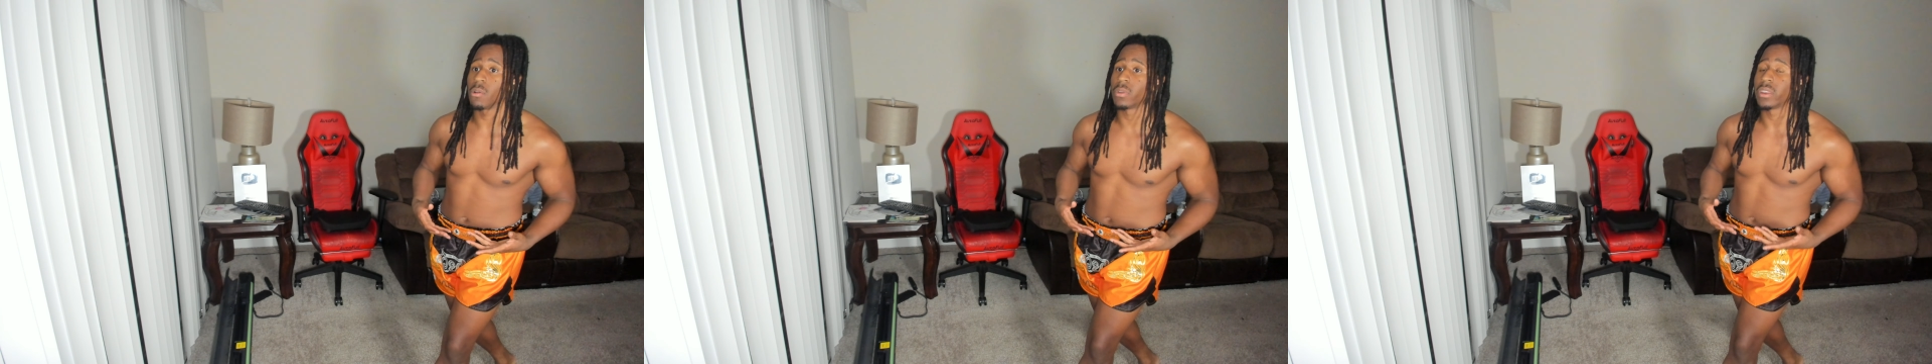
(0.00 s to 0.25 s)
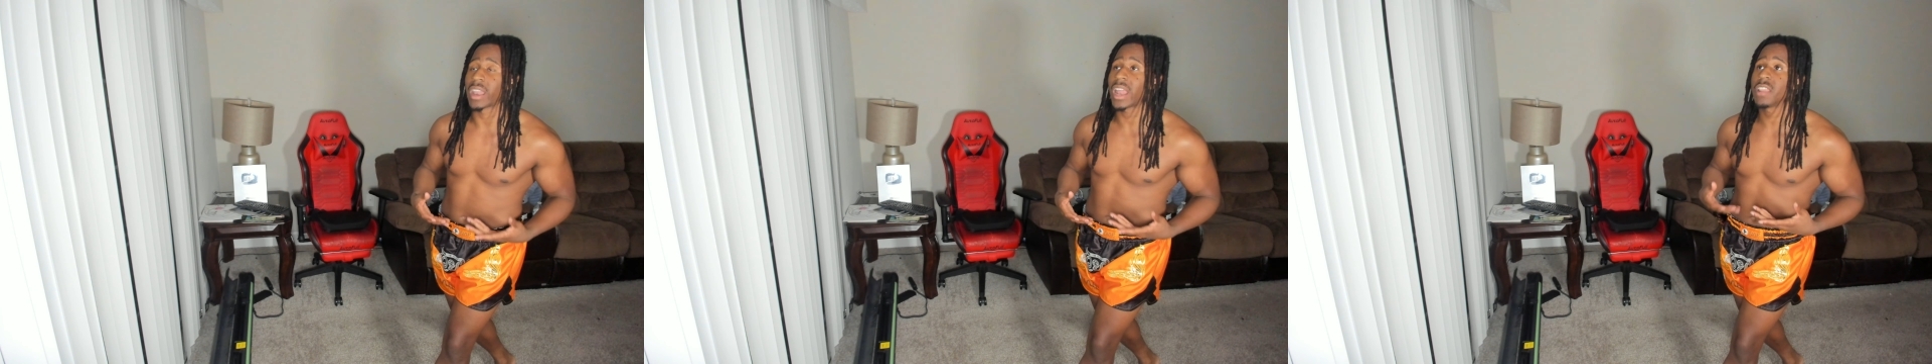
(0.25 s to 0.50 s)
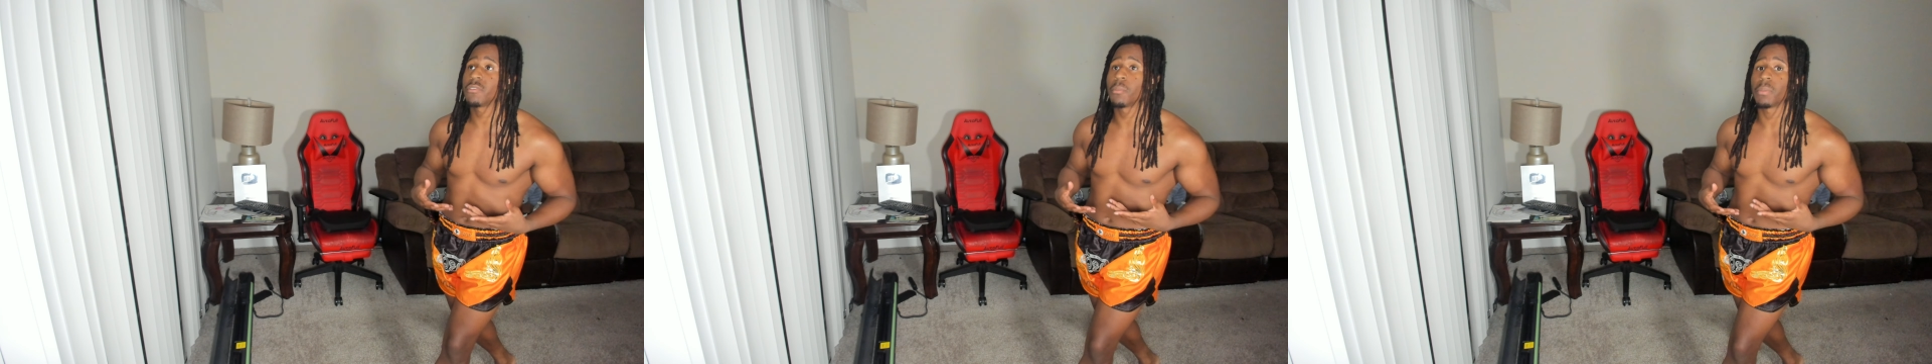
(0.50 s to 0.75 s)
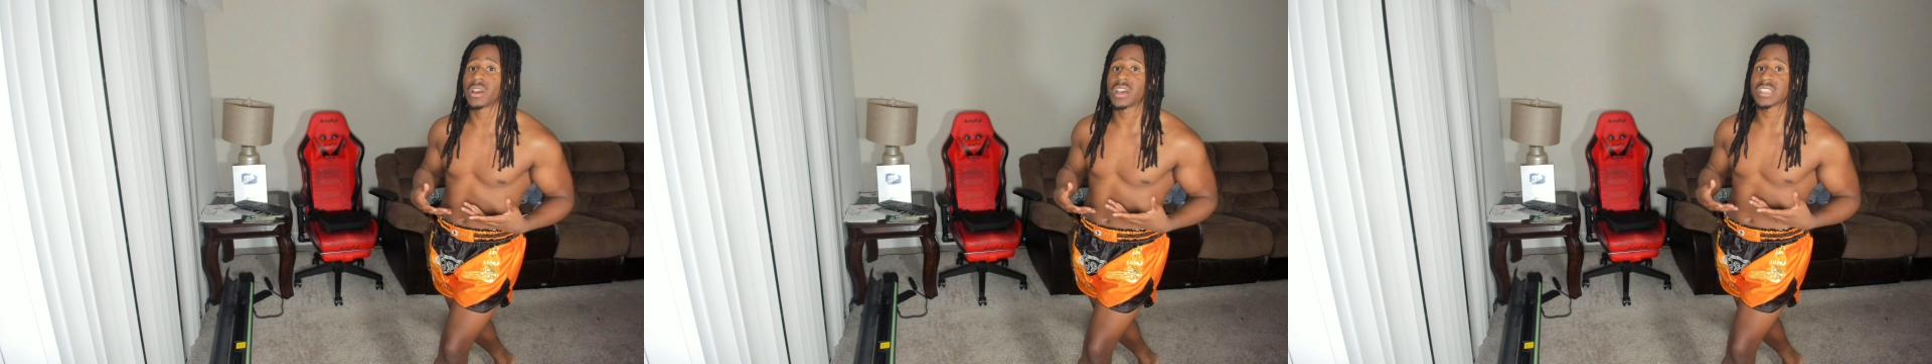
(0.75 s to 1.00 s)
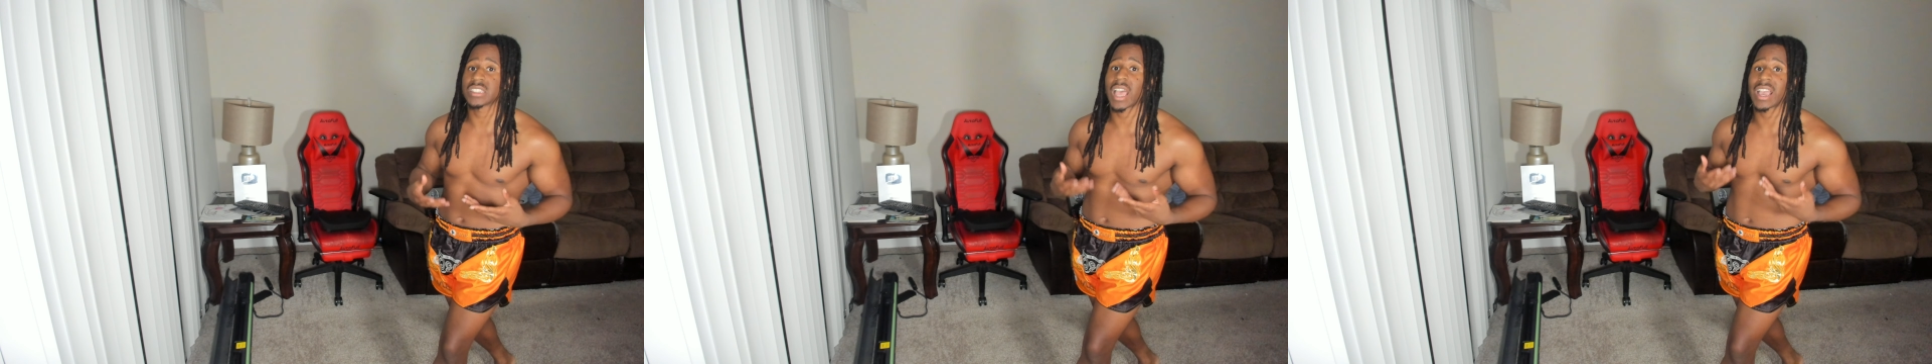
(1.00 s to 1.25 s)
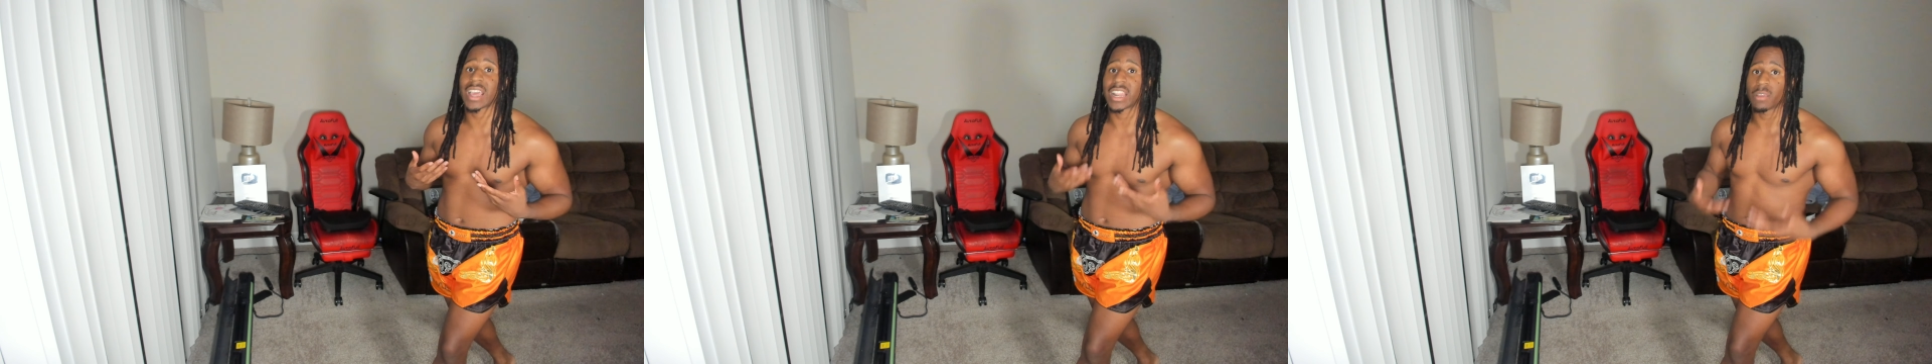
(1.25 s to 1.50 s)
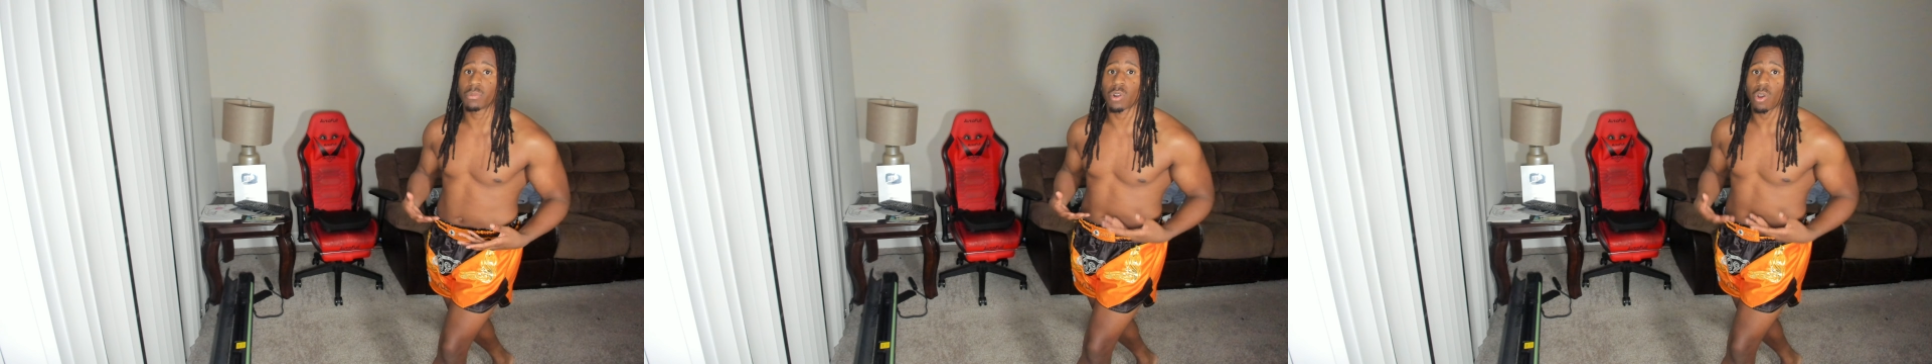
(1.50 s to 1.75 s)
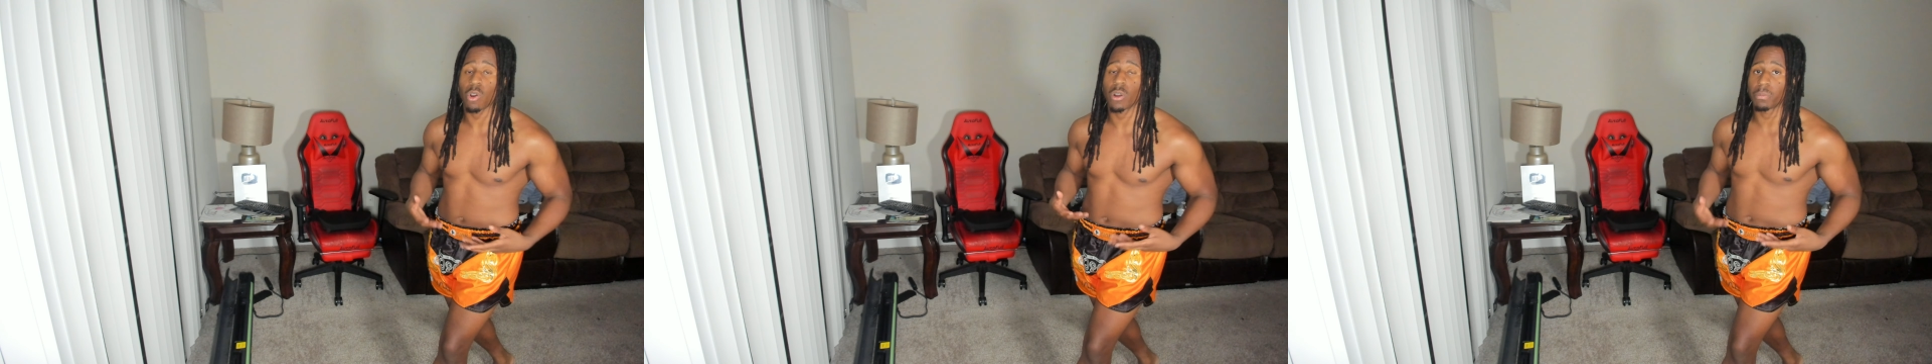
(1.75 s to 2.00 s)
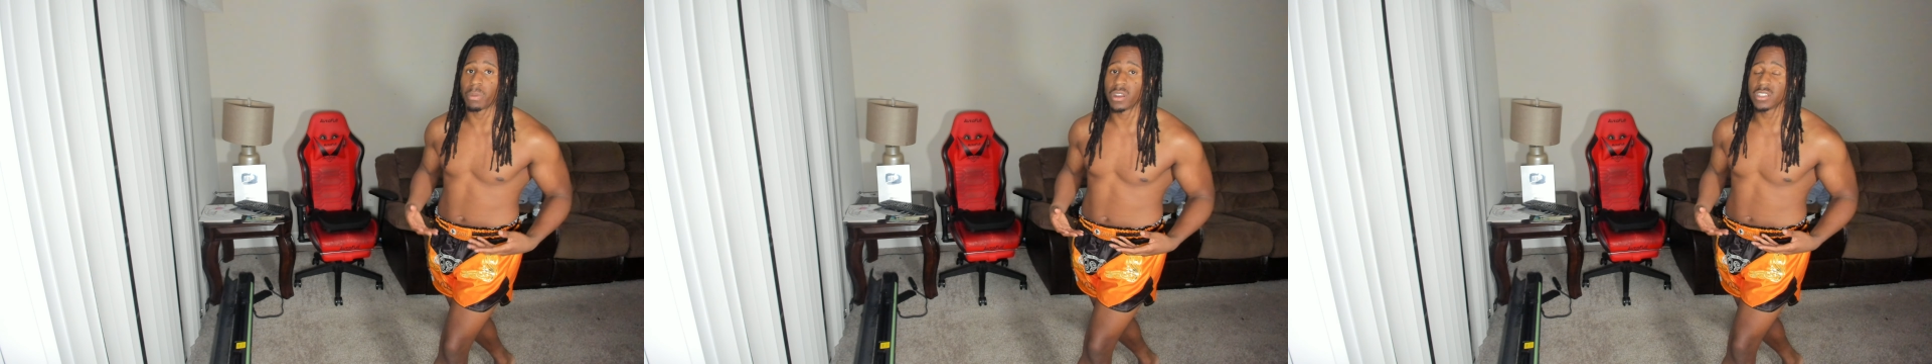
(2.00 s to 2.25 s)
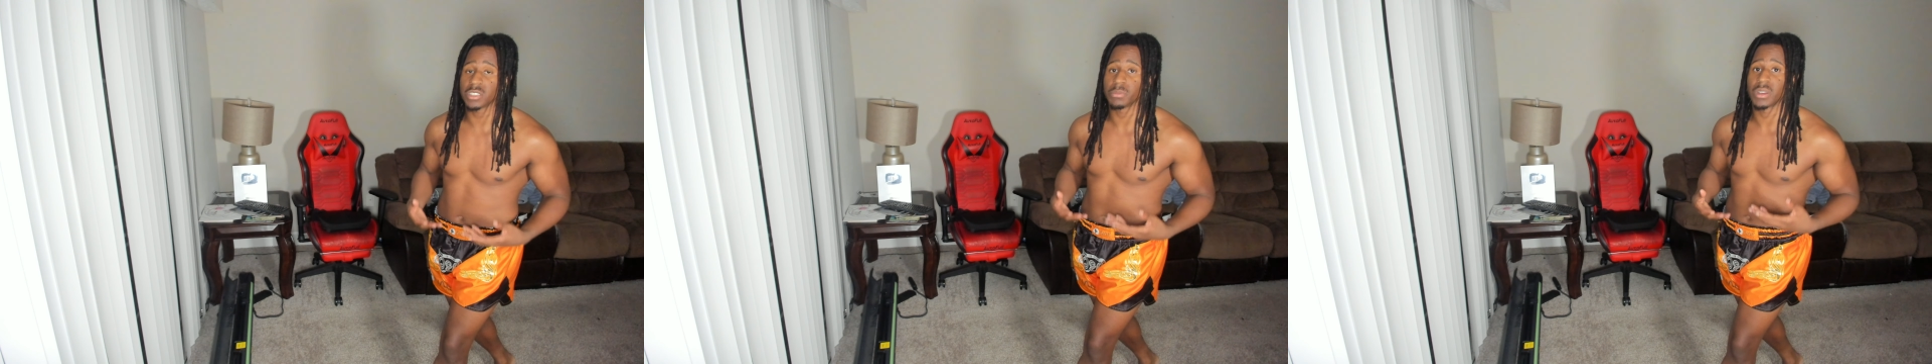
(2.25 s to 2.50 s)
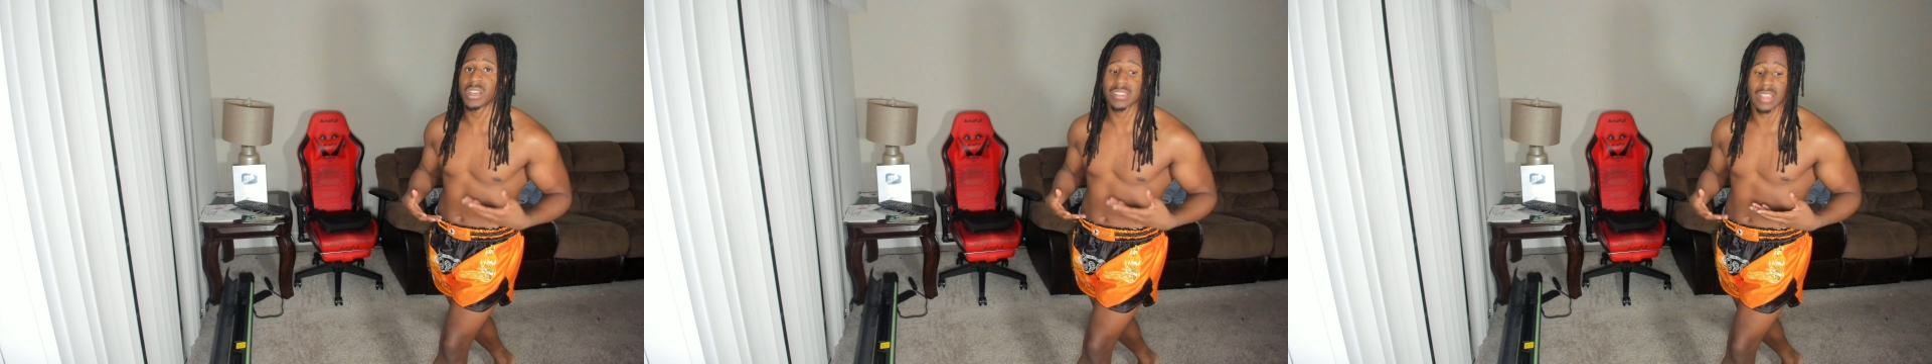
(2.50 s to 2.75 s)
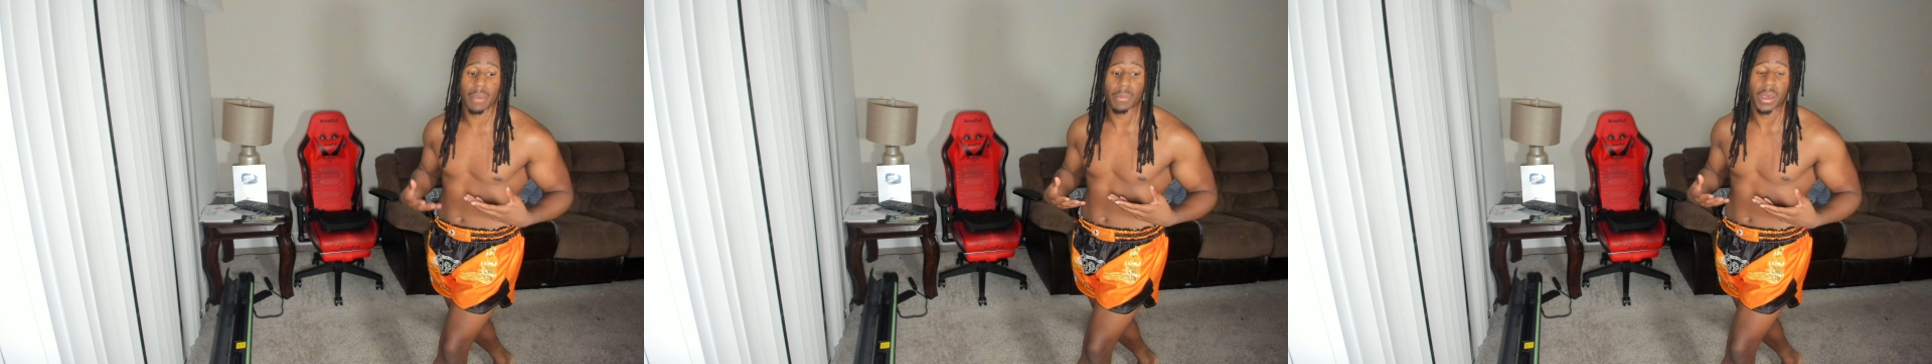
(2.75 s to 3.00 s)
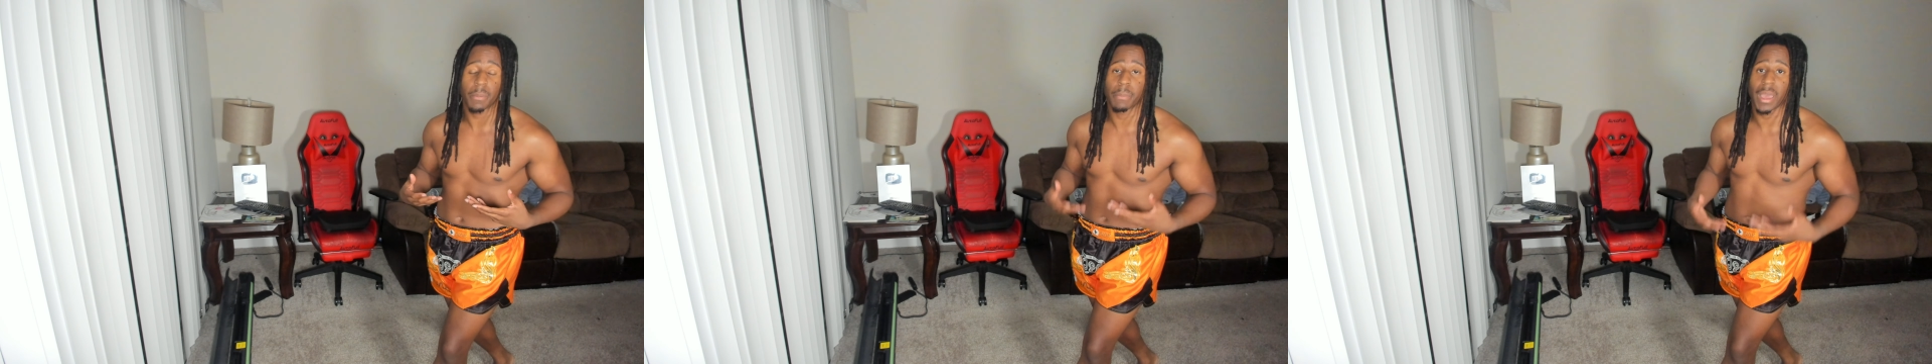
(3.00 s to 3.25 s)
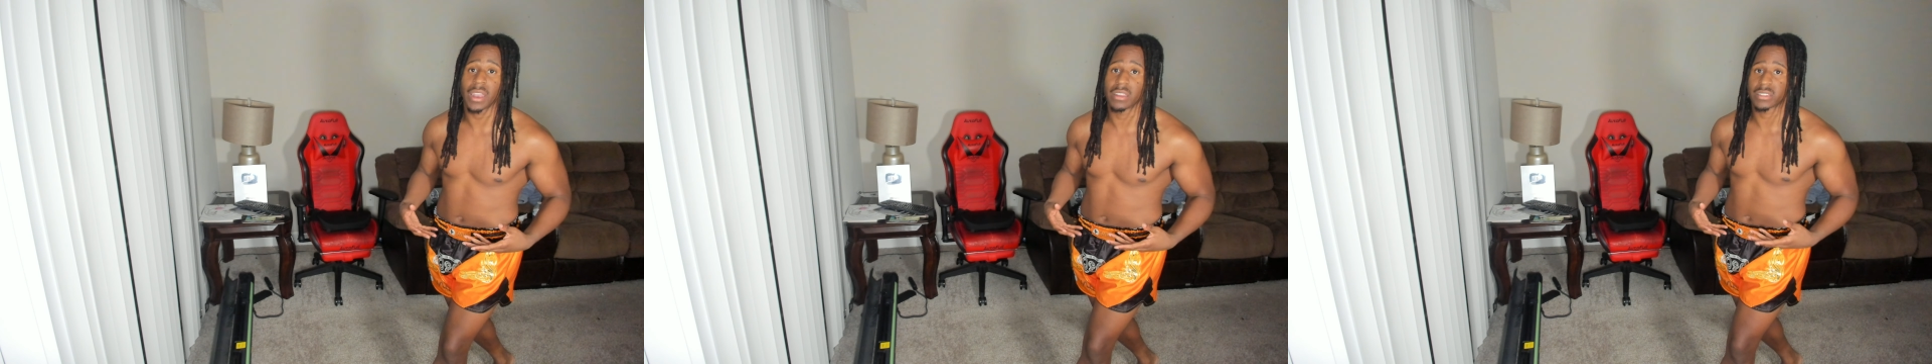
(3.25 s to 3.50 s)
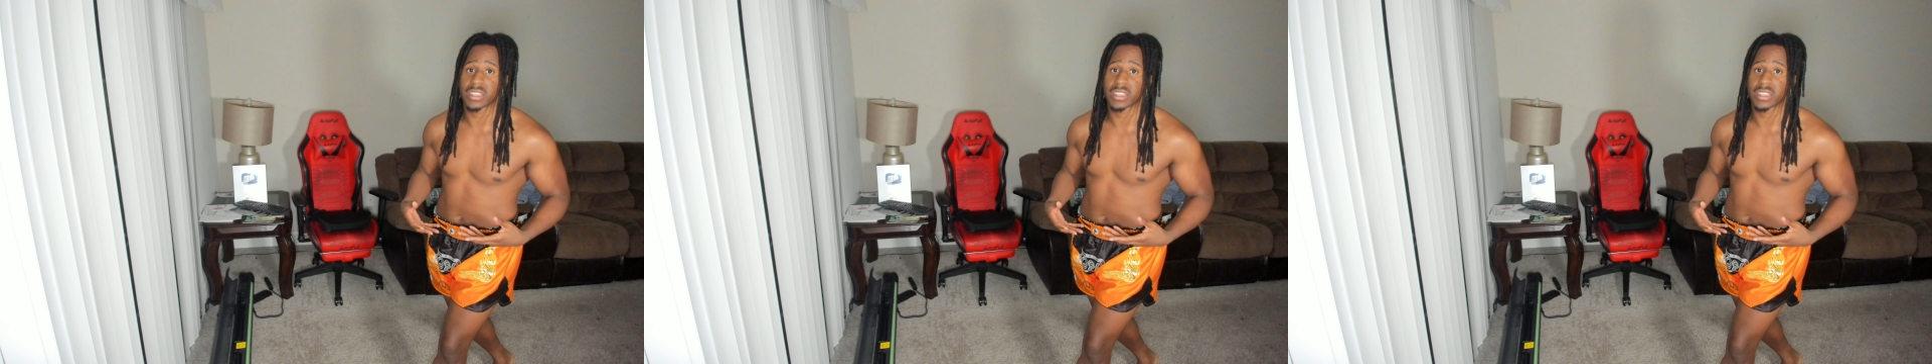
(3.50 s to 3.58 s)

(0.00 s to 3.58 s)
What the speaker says: Not even because I got hit with a hard punch, because I'm unbalanced.